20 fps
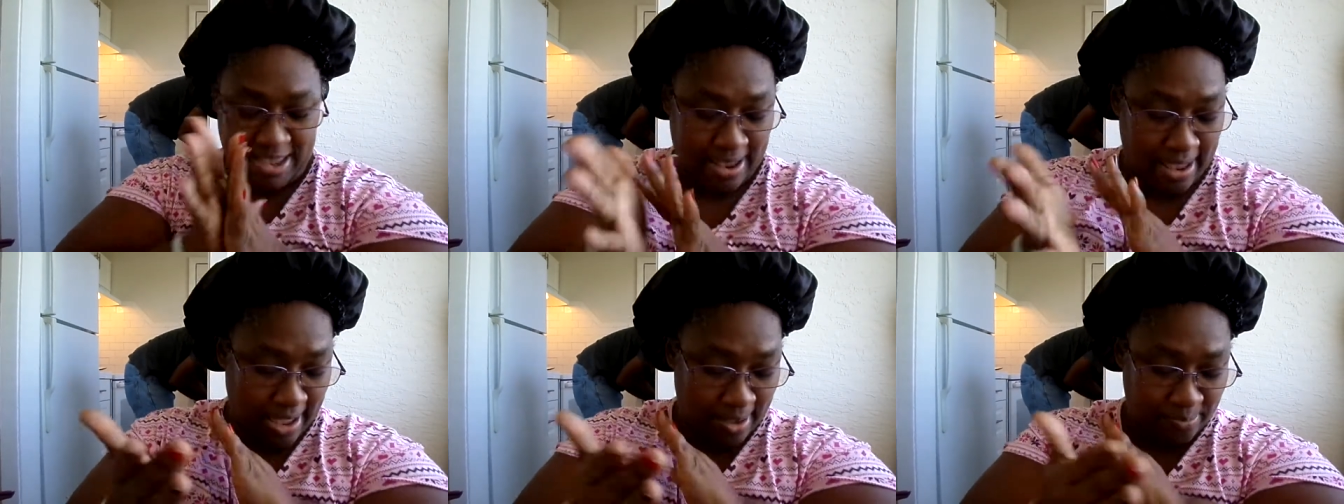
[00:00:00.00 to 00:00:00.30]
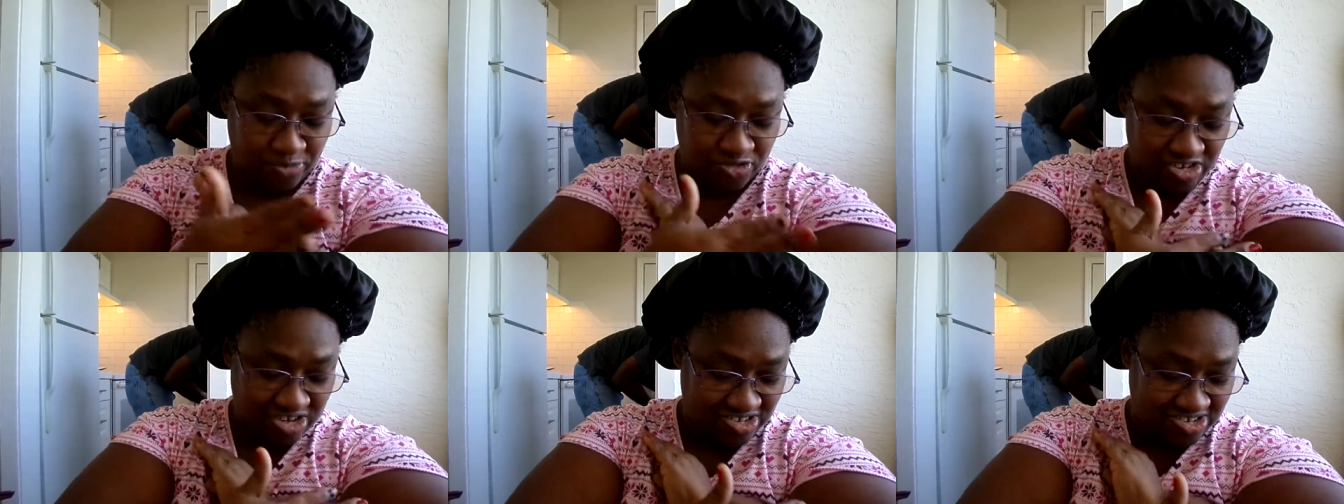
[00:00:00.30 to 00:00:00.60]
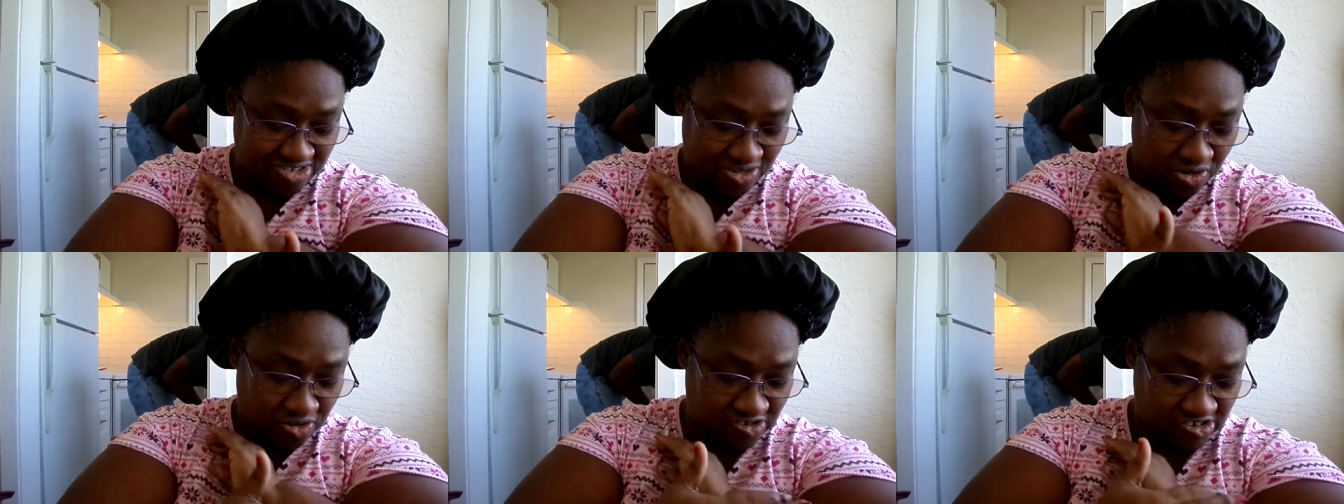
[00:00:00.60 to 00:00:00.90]
I'm just
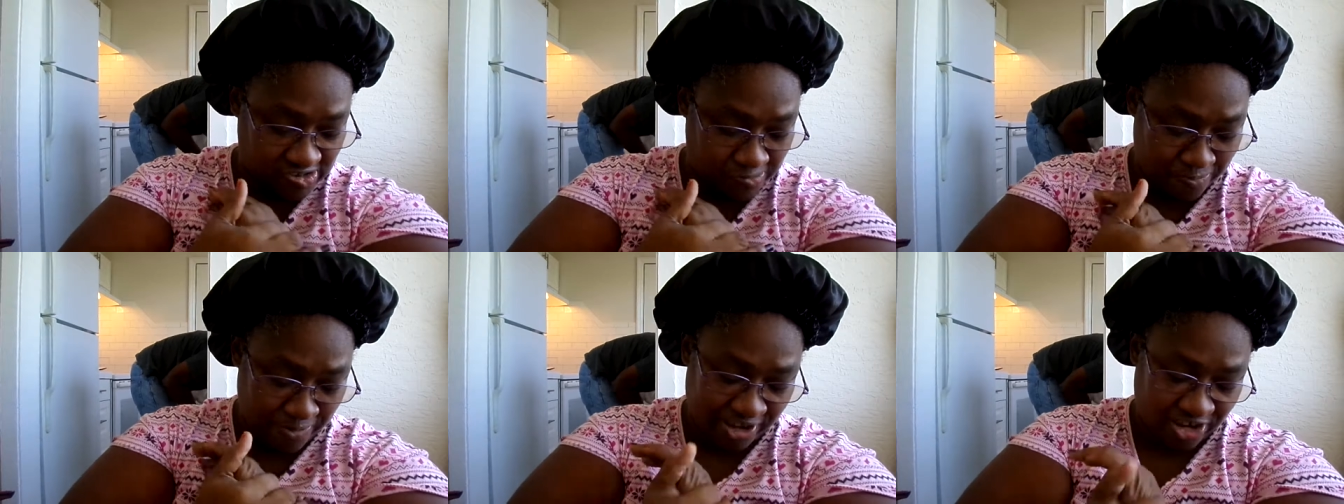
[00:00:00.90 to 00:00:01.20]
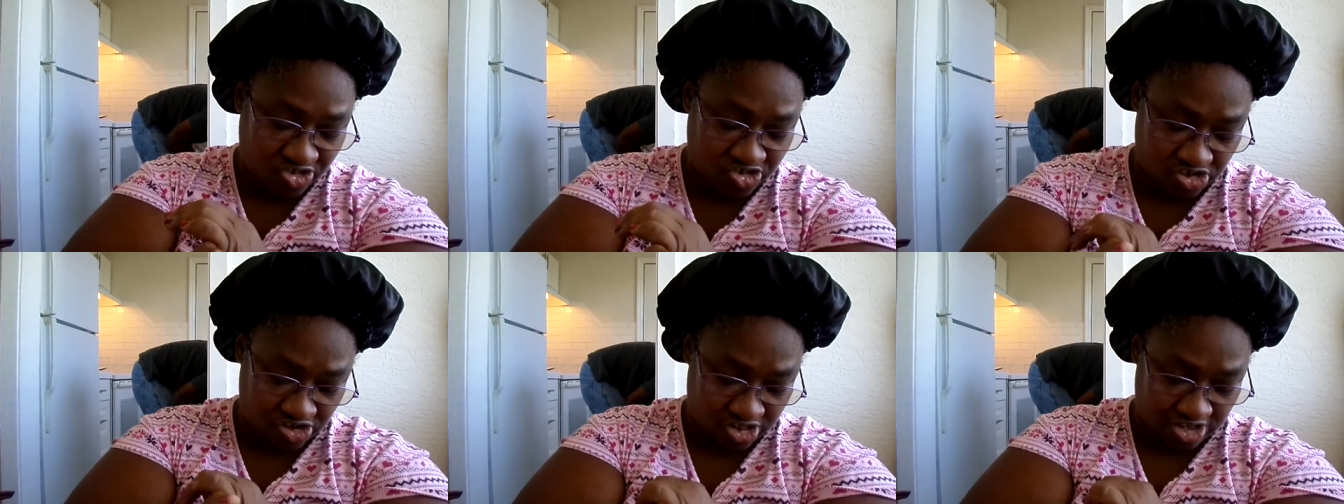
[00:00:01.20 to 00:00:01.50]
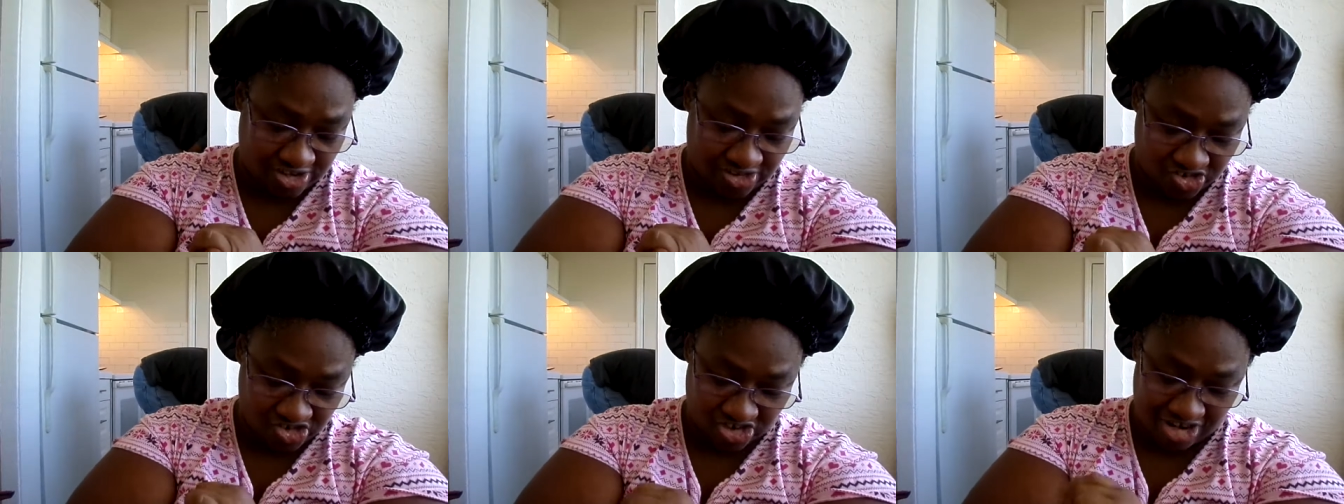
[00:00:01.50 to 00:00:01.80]
so
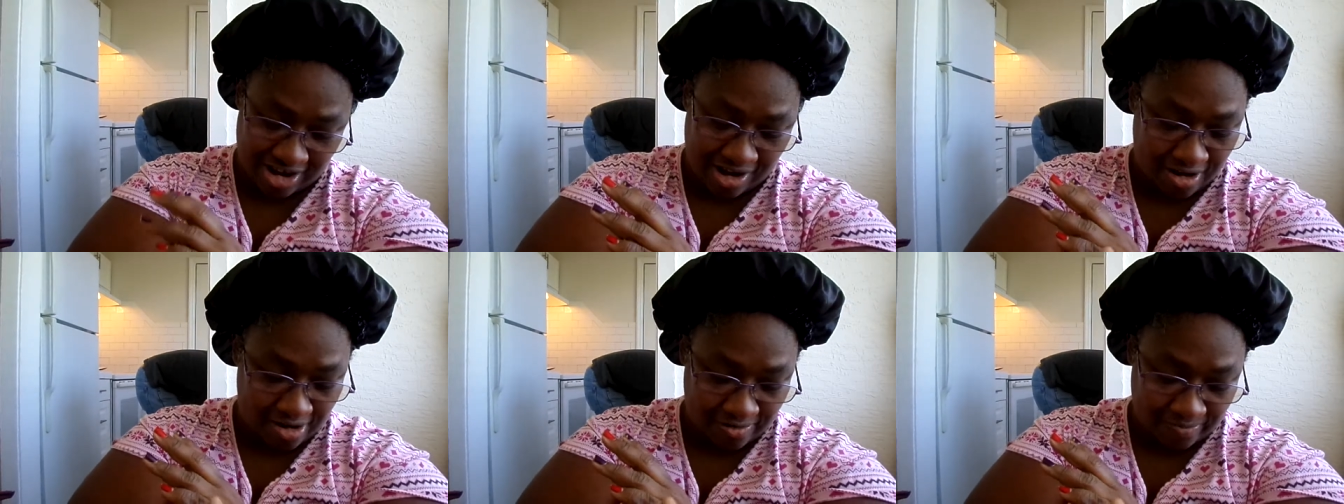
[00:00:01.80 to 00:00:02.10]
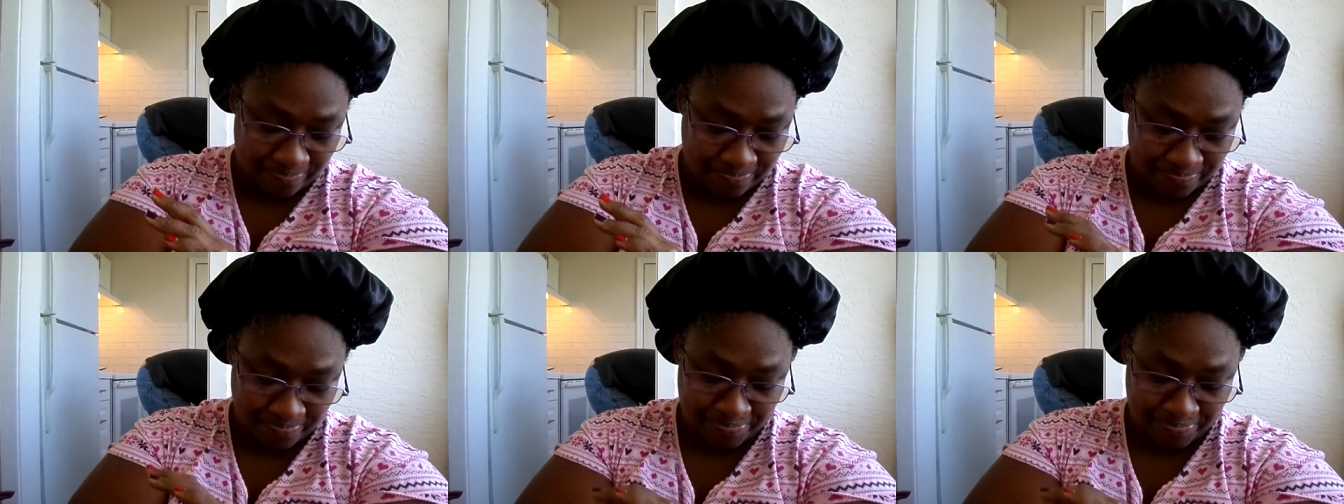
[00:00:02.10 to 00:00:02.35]
speechless, y'all.